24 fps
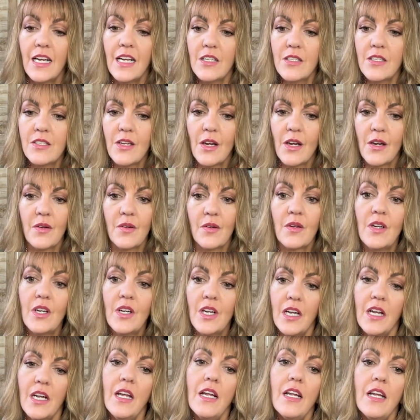So
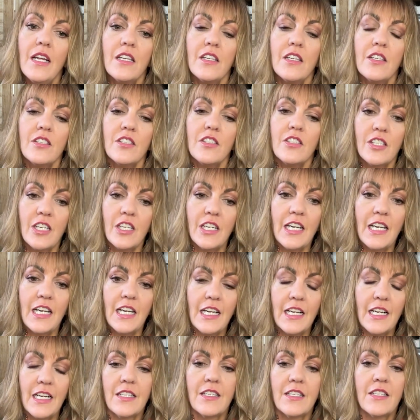she
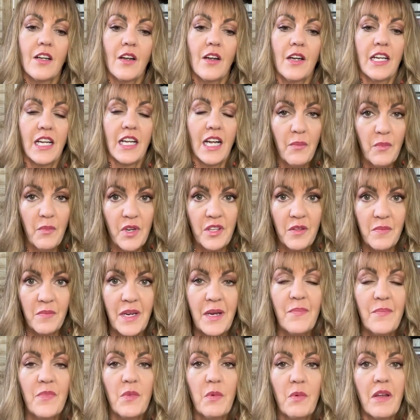is going to come with
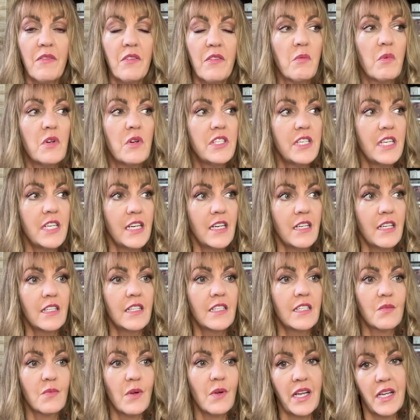me. We have a
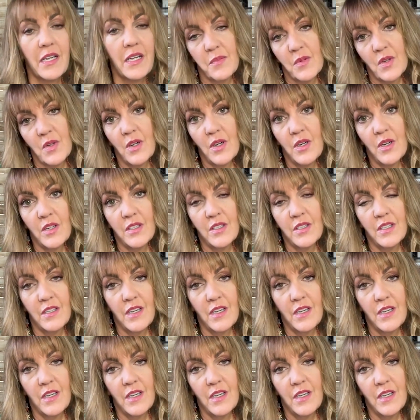ridiculous wake-up call.